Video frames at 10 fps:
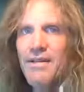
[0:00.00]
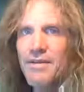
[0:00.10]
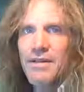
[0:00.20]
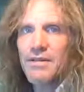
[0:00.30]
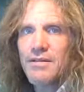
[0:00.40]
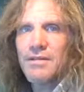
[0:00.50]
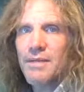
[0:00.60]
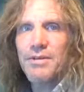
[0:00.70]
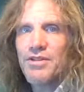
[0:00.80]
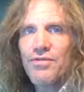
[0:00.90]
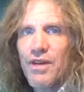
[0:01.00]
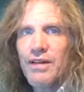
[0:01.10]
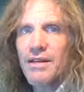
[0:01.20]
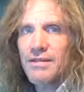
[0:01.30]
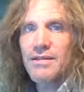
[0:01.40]
evidence
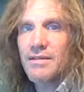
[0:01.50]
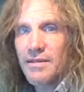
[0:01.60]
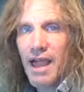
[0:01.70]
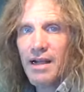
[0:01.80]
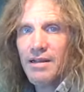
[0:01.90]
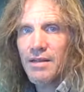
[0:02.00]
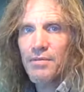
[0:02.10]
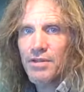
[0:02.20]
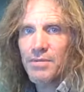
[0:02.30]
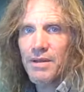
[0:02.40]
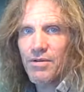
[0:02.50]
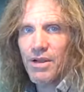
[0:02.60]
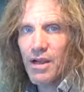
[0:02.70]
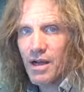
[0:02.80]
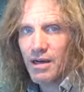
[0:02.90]
demonstrating that's exactly what's been
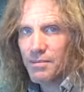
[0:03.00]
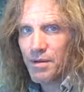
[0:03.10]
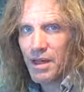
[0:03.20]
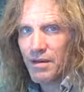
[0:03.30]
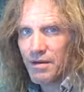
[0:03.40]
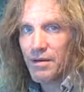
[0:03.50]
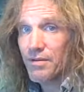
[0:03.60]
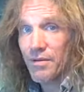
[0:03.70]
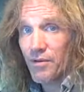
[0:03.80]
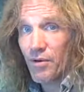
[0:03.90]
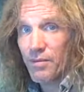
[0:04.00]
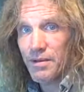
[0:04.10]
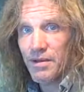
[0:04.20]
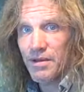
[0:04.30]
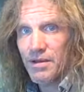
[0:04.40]
going on on planet Earth for four
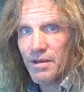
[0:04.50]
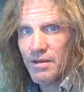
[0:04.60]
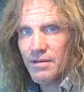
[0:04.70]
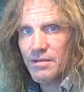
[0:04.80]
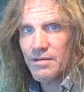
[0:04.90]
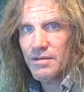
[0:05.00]
billion years.